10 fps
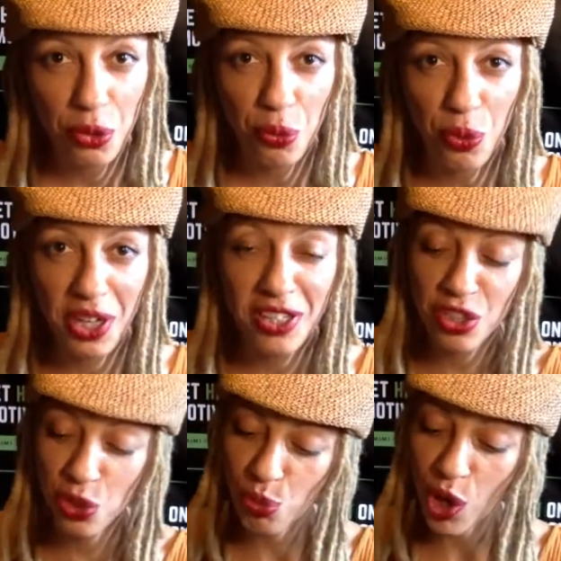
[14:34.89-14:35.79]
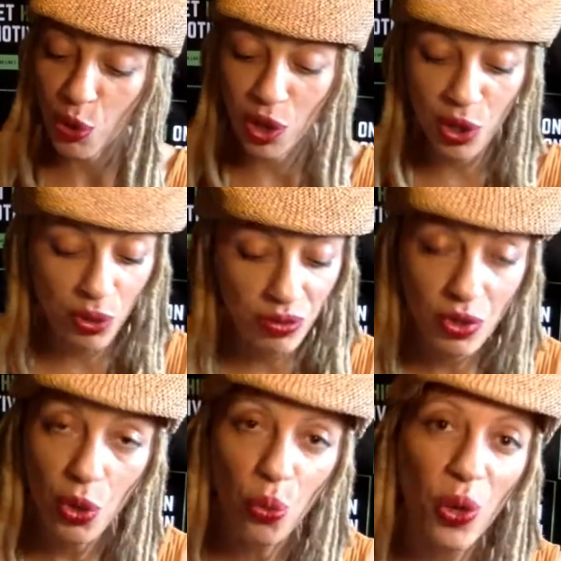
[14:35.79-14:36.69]
ready to throw on
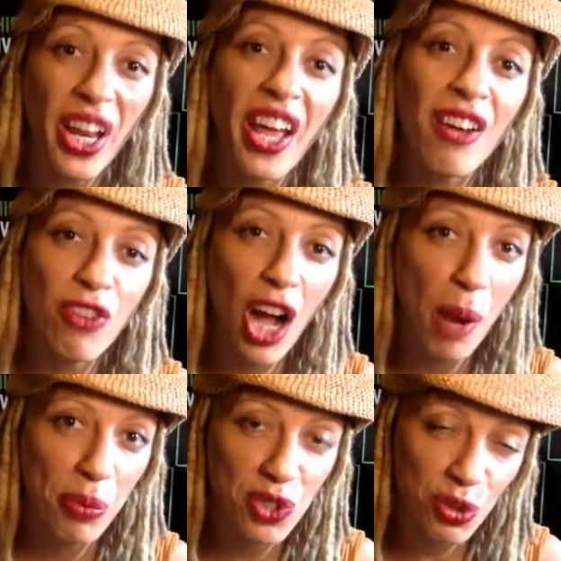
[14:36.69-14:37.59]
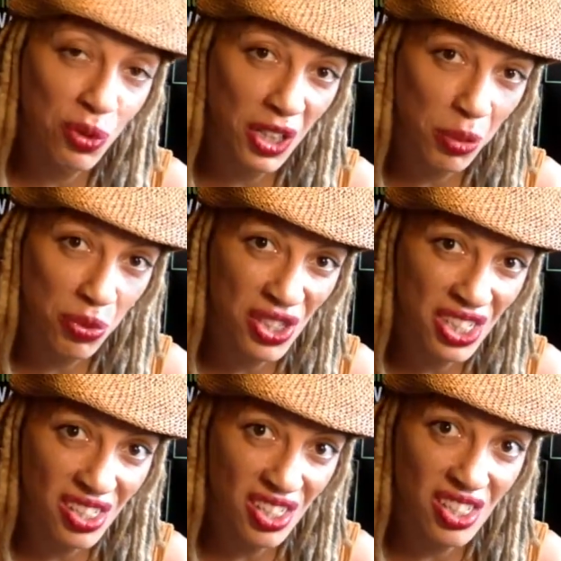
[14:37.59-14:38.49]
whatever opportunity
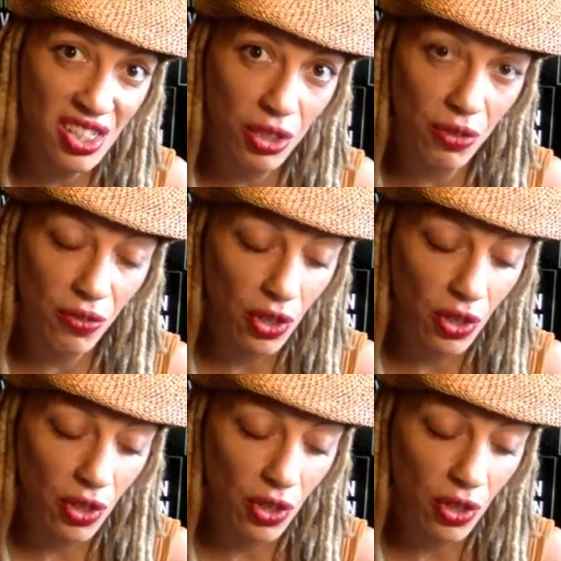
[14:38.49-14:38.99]
presents itself.